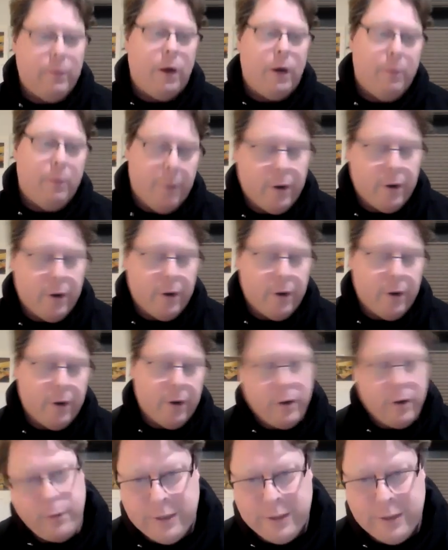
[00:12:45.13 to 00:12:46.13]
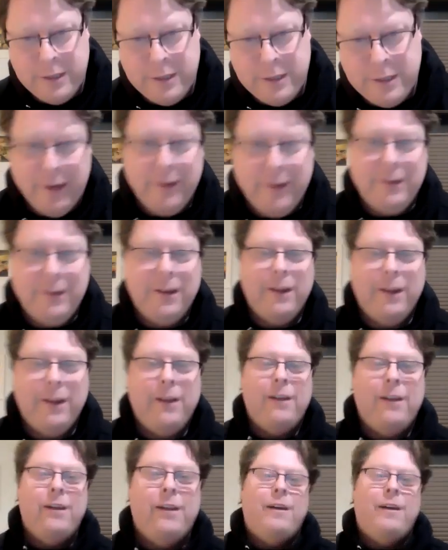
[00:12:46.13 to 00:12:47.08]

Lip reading: among other things I did.